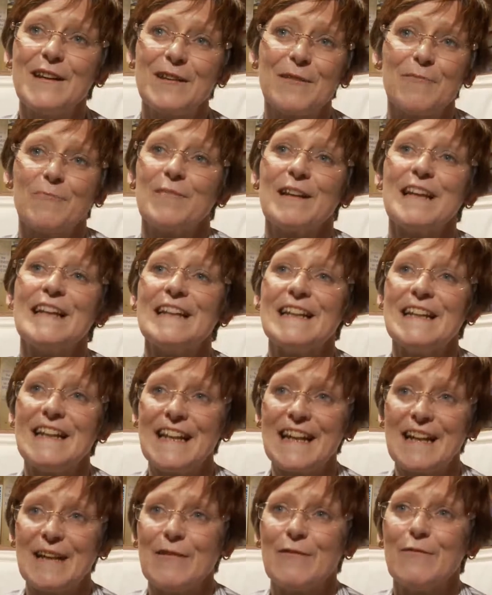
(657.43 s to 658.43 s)

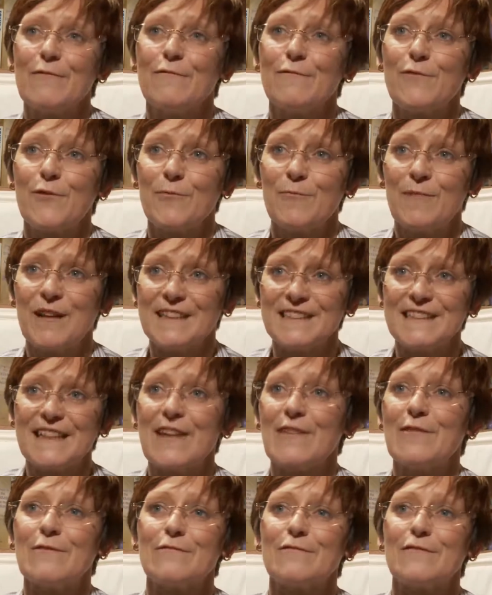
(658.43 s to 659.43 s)
completely for
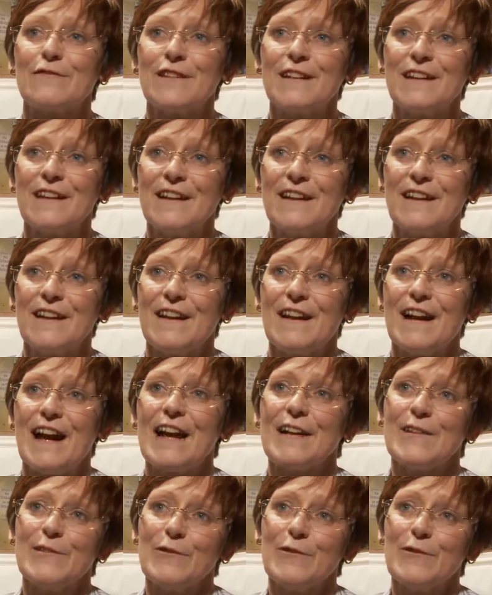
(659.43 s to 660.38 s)
myself and